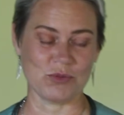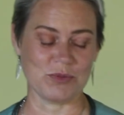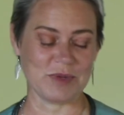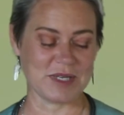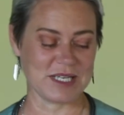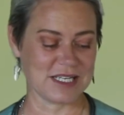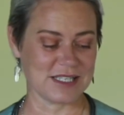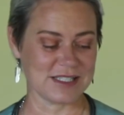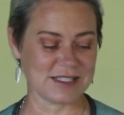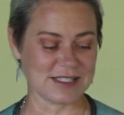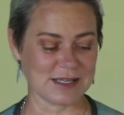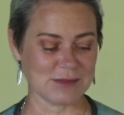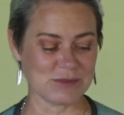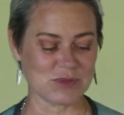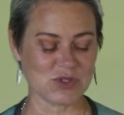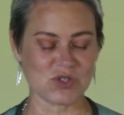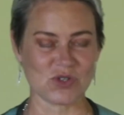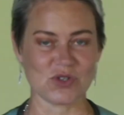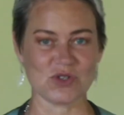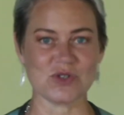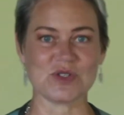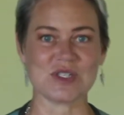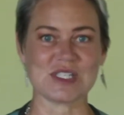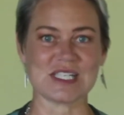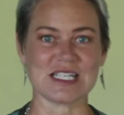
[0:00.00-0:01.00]
because I'm so
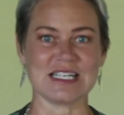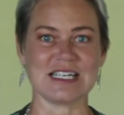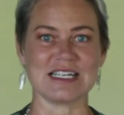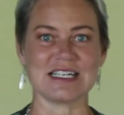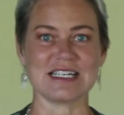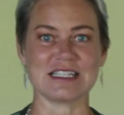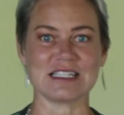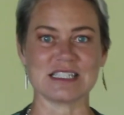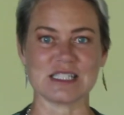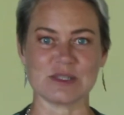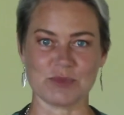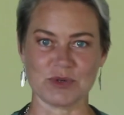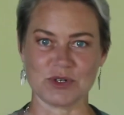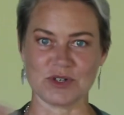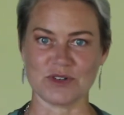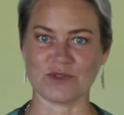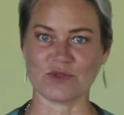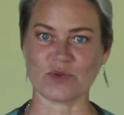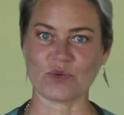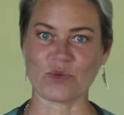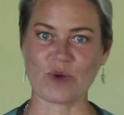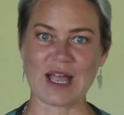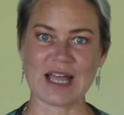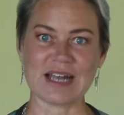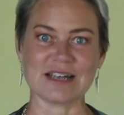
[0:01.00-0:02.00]
used to letting the spirit of the
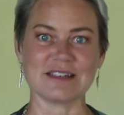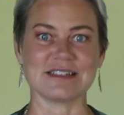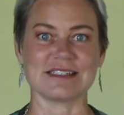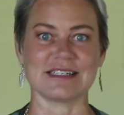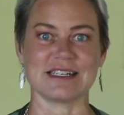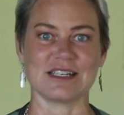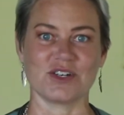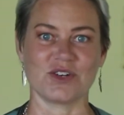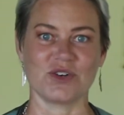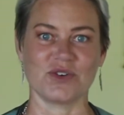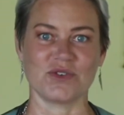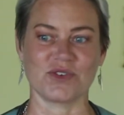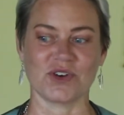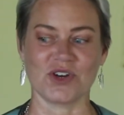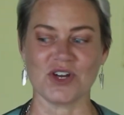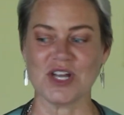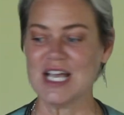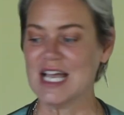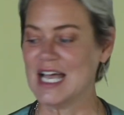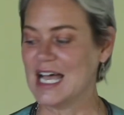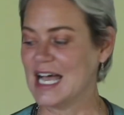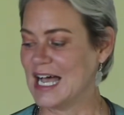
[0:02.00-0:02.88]
rattle take over,